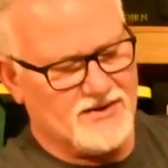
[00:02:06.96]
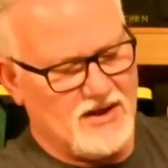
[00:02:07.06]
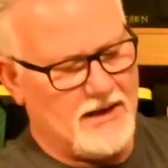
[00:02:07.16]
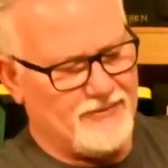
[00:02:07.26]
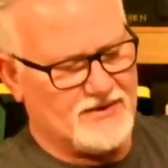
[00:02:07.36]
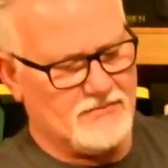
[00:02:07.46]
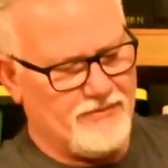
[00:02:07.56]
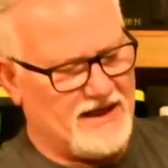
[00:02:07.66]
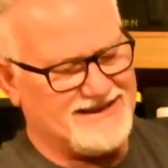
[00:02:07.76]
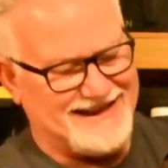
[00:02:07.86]
straps
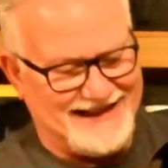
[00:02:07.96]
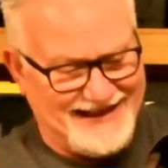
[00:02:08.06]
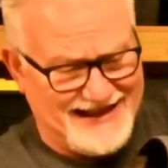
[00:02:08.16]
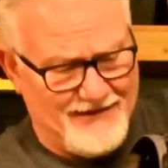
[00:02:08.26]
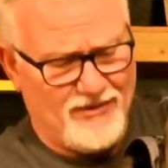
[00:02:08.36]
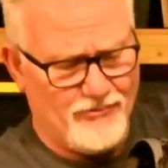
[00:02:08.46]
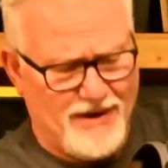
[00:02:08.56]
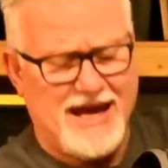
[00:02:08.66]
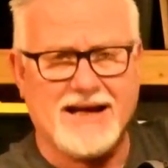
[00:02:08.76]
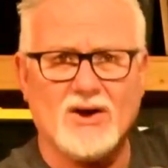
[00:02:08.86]
basically keep the
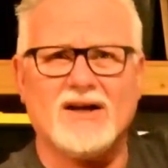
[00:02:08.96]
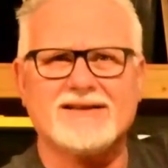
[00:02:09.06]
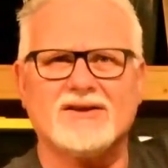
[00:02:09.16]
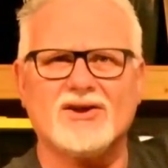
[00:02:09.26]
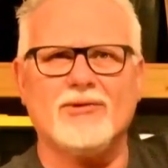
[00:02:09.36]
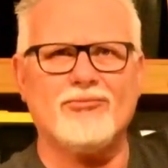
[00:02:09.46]
bag nice and